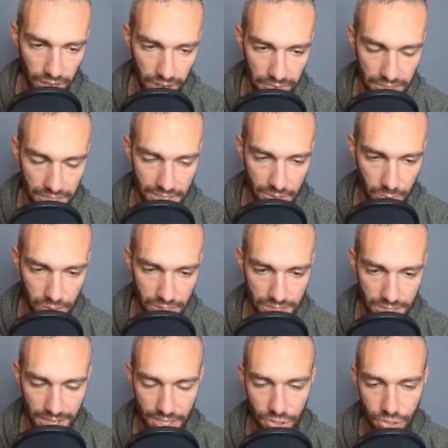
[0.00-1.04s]
it against the
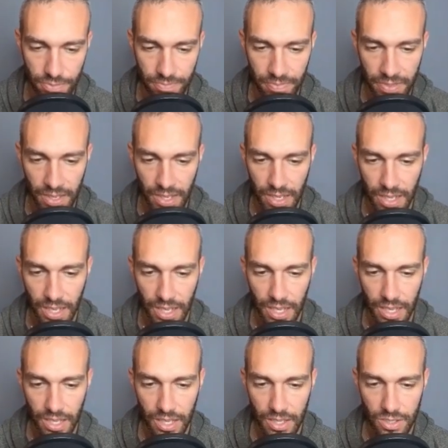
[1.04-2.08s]
Whiscash.
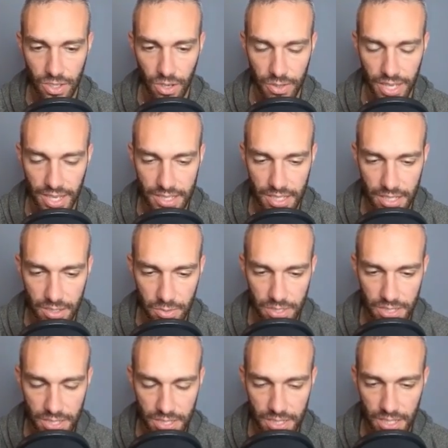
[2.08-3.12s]
So yes, it is
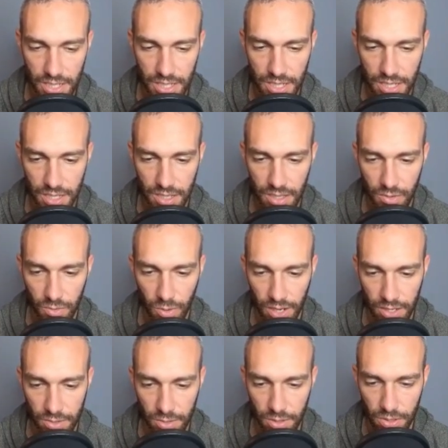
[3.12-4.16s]
resisted
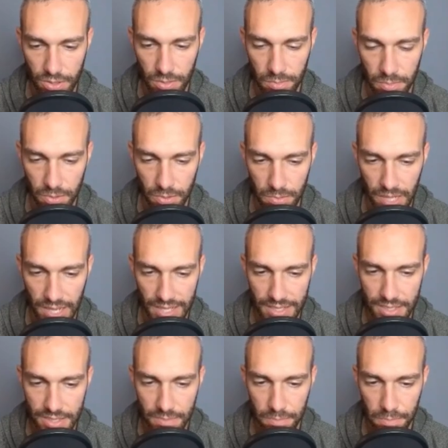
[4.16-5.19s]
Rock Throws and
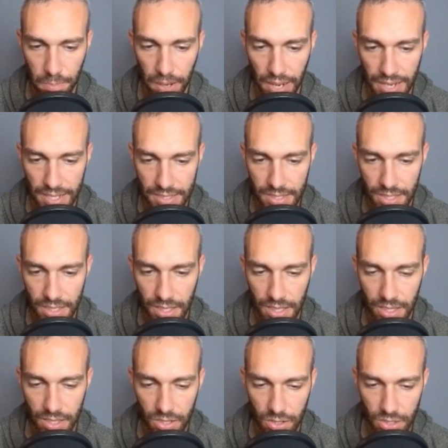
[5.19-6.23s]
Moonblasts, but
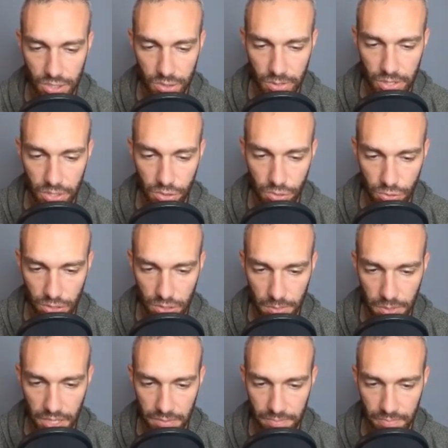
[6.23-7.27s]
they're only doing neutral to
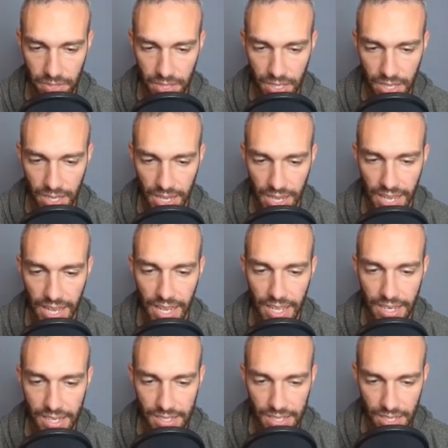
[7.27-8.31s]
me.
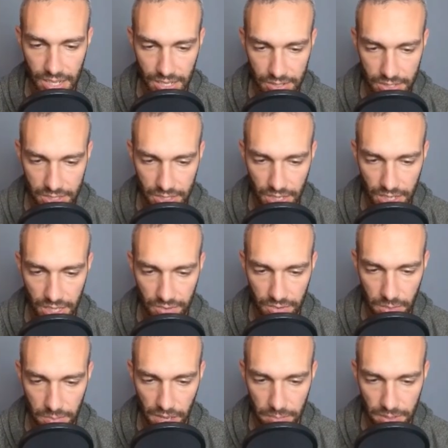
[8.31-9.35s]
And kind of like I said, even
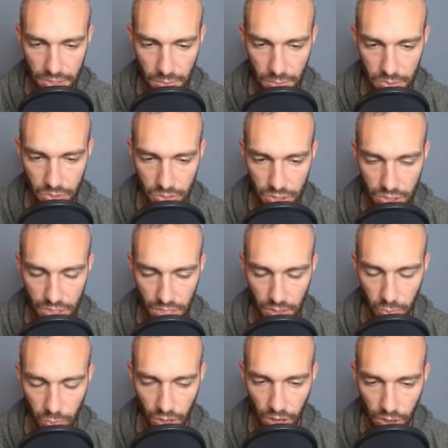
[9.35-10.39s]
in bad matchups, you can just kind
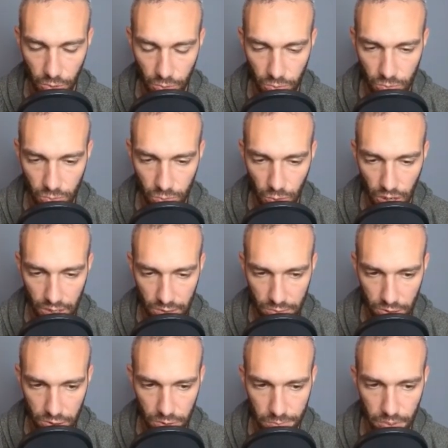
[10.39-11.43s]
of out Rock Throw
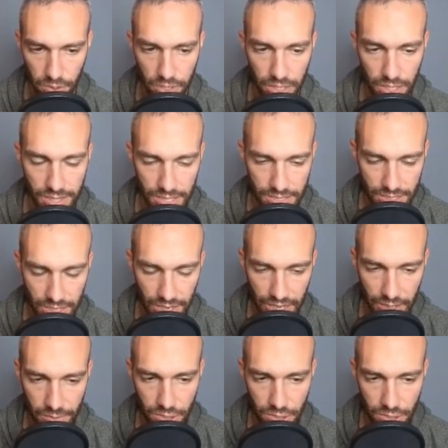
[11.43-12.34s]
your opponent. And that's kind of what you're